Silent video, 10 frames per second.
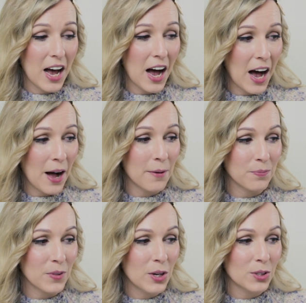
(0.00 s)

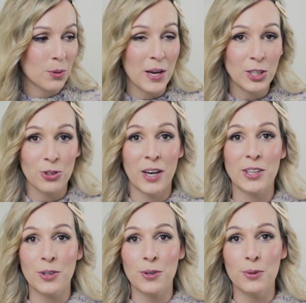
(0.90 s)
So make sure that
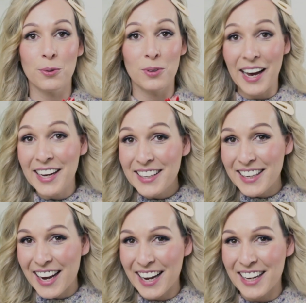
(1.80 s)
you like
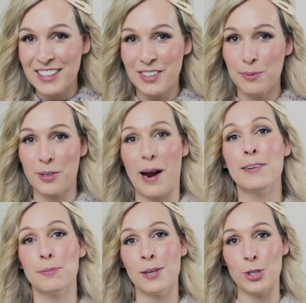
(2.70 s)
and
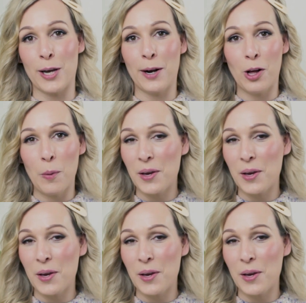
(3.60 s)
subscribe to my channel,